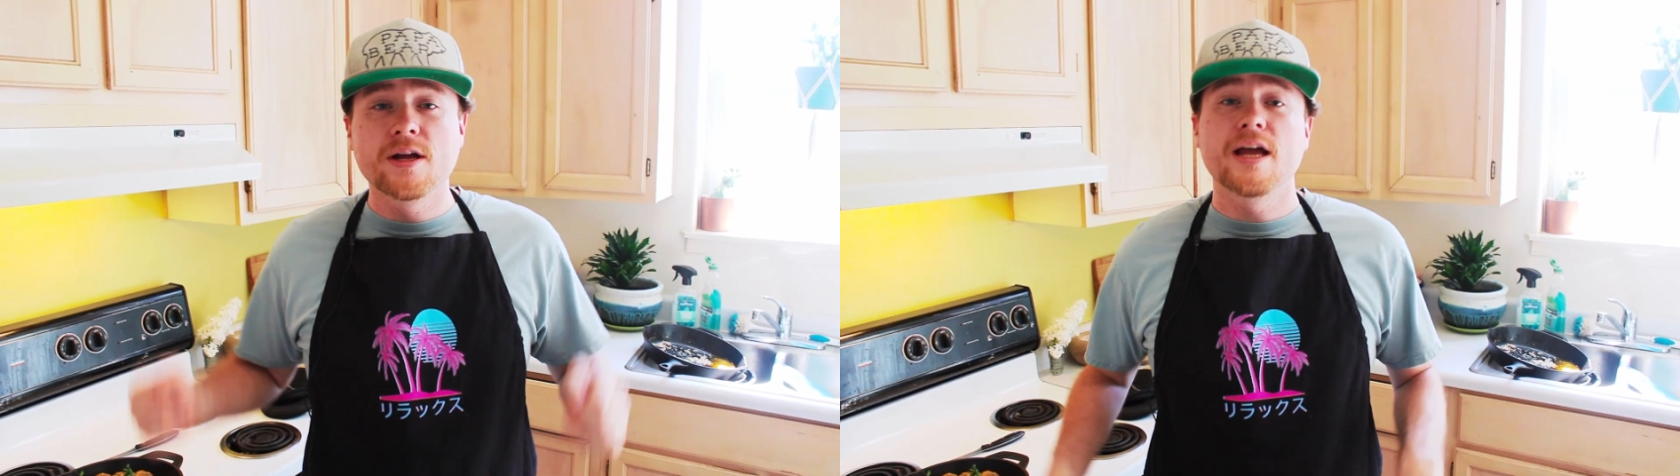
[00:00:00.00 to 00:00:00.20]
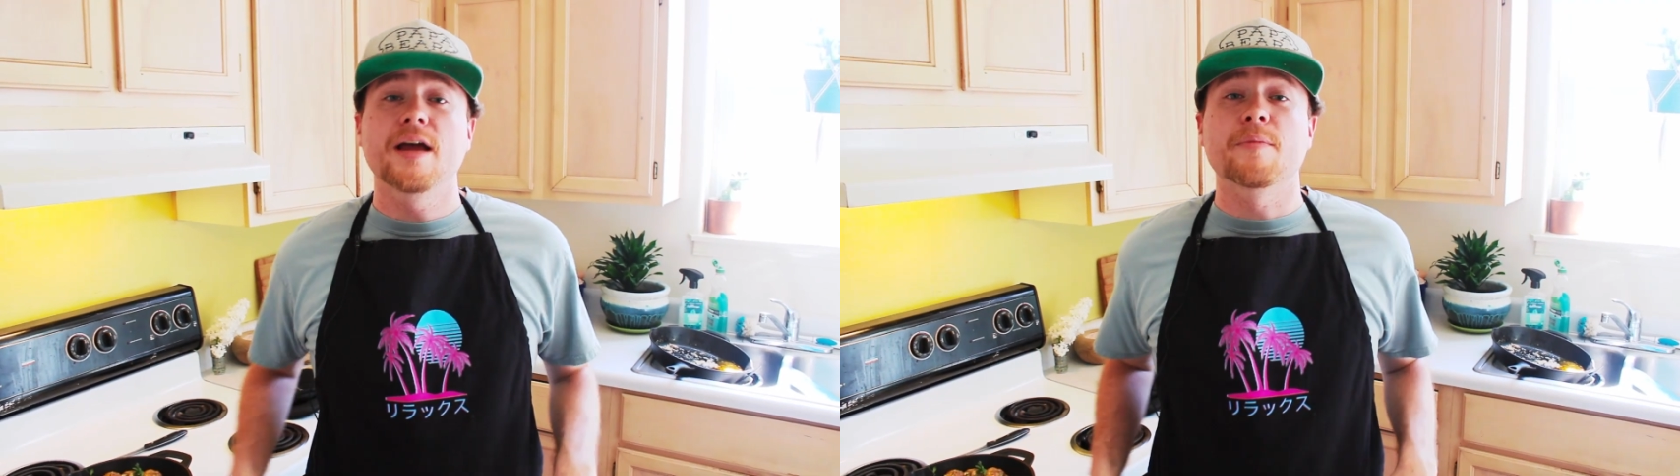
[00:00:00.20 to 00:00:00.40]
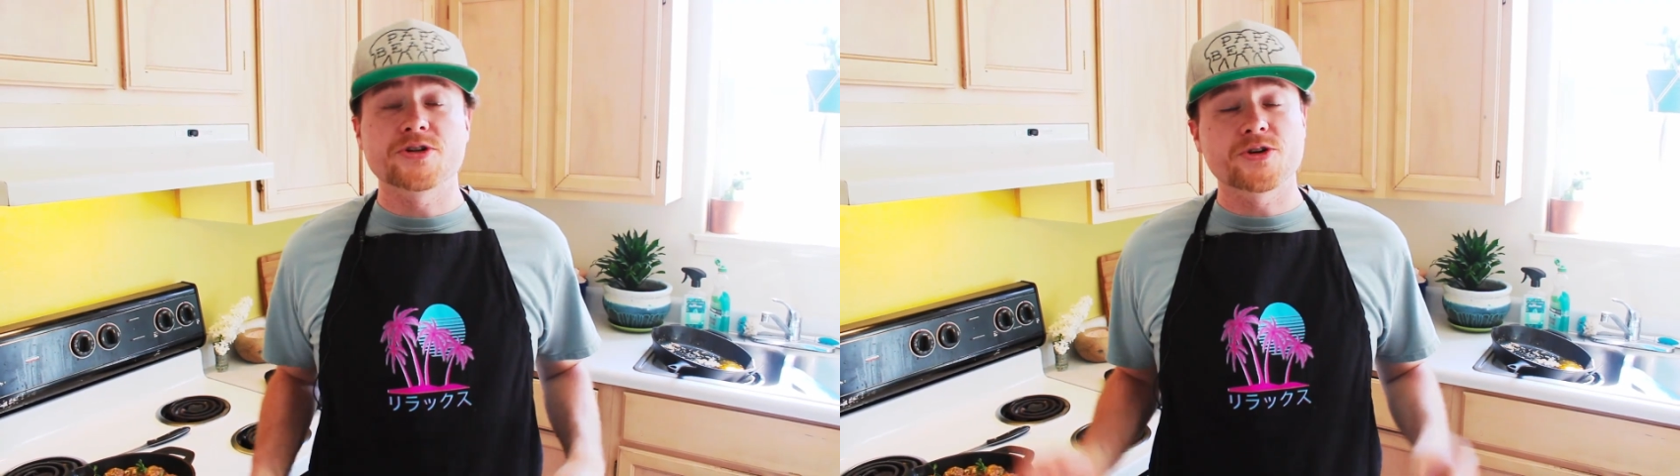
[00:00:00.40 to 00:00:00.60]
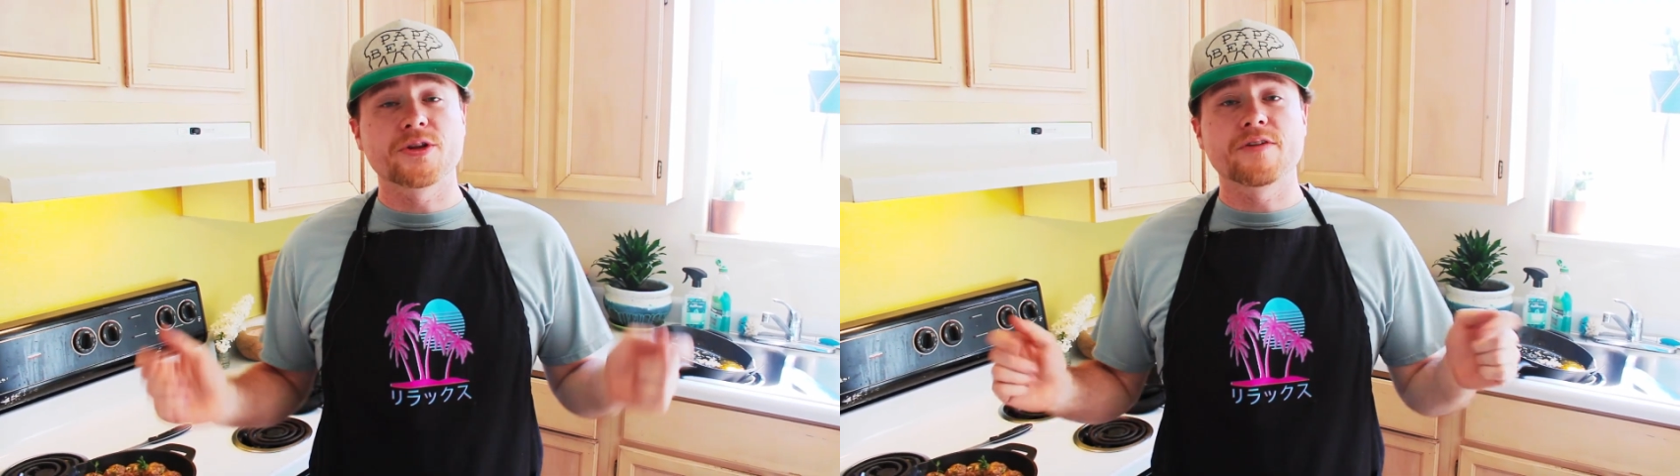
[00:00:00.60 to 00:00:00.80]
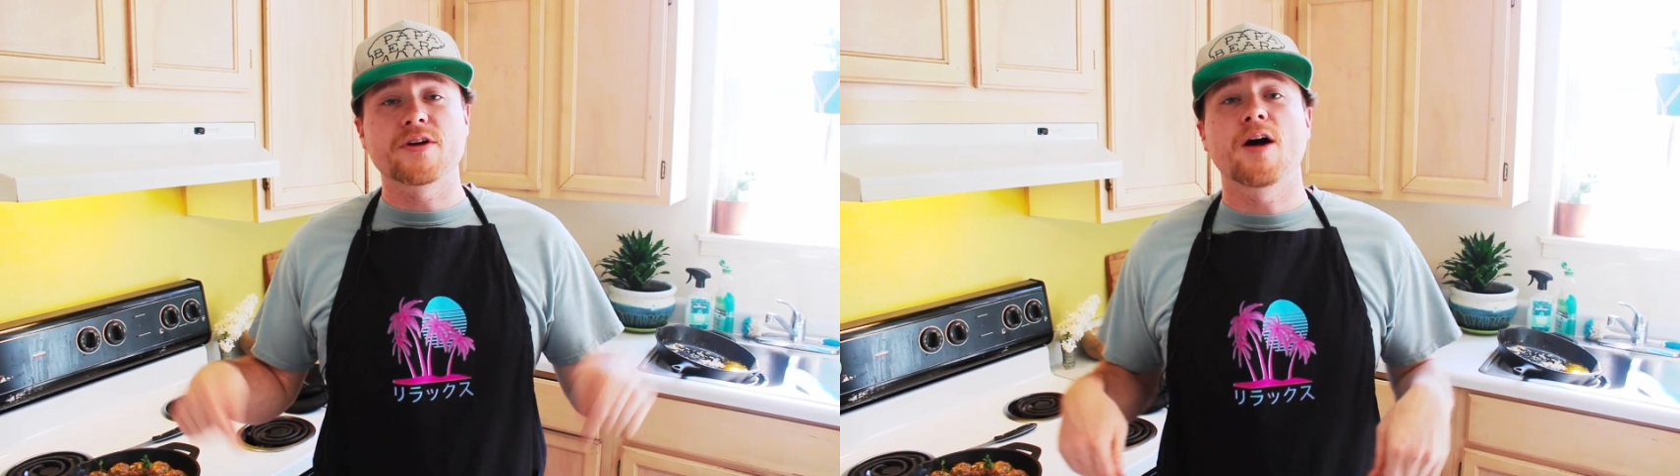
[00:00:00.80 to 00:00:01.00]
And make sure you
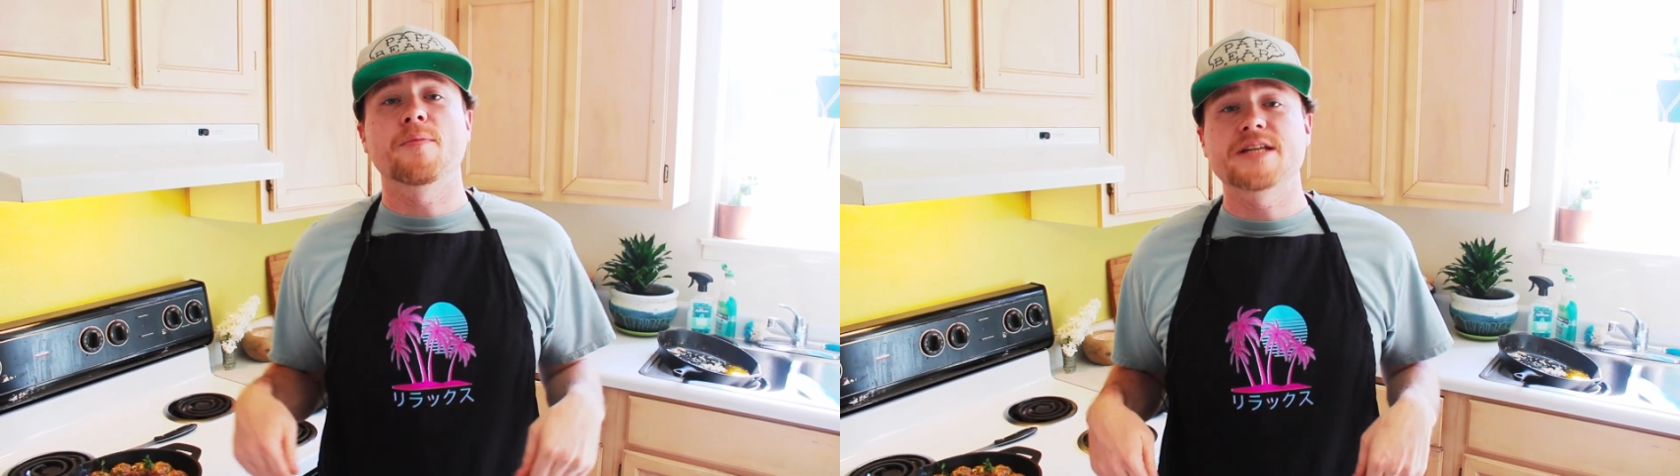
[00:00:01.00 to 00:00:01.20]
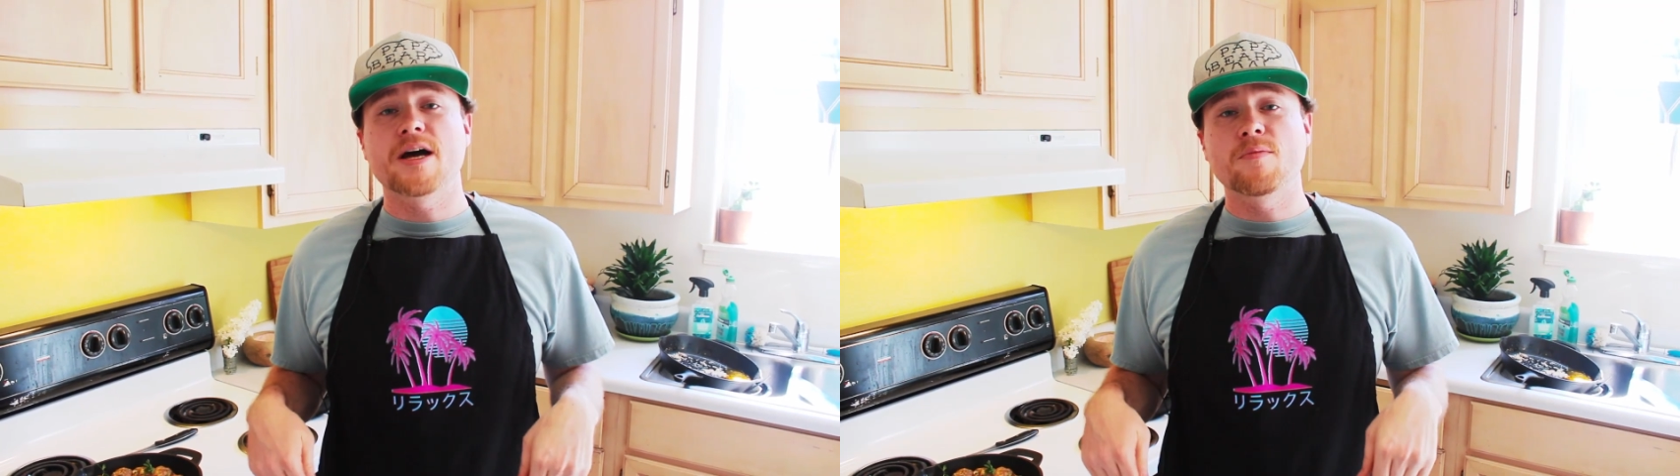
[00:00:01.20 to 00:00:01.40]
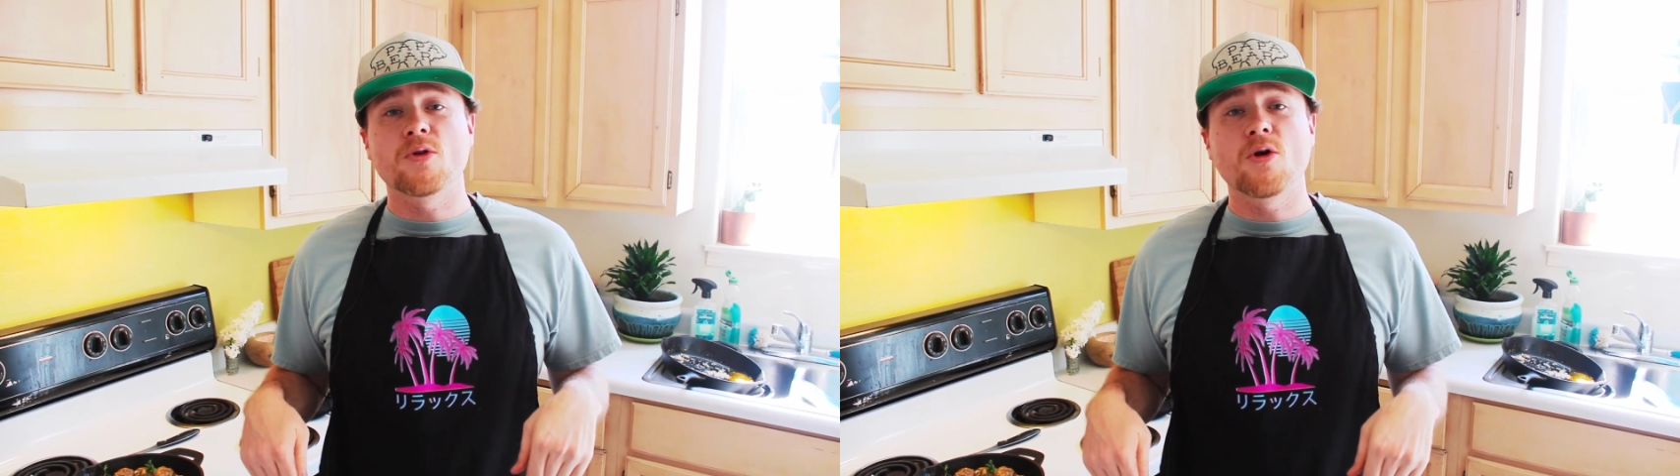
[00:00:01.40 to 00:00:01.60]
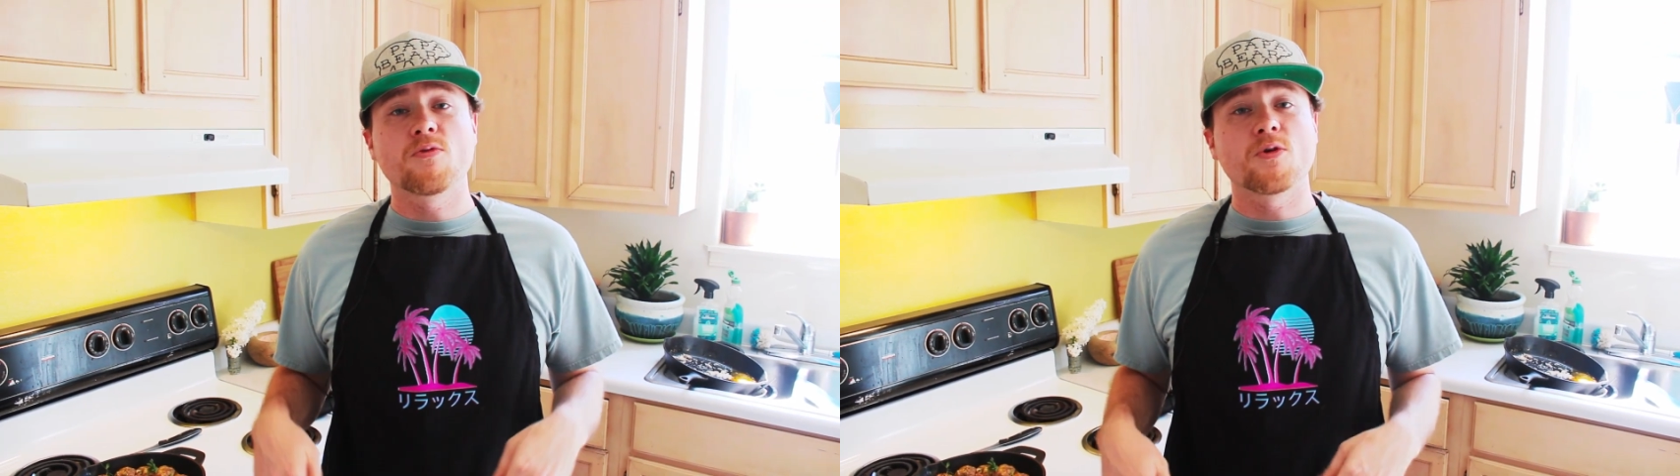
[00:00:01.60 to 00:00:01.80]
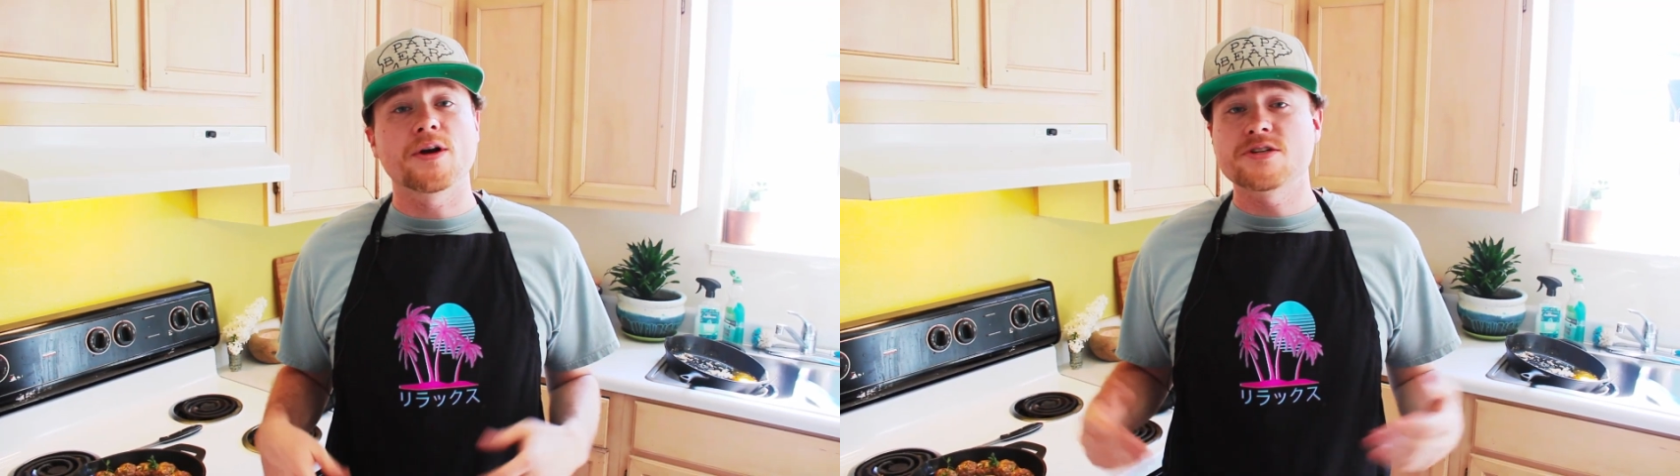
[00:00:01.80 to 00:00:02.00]
leave a comment down below for any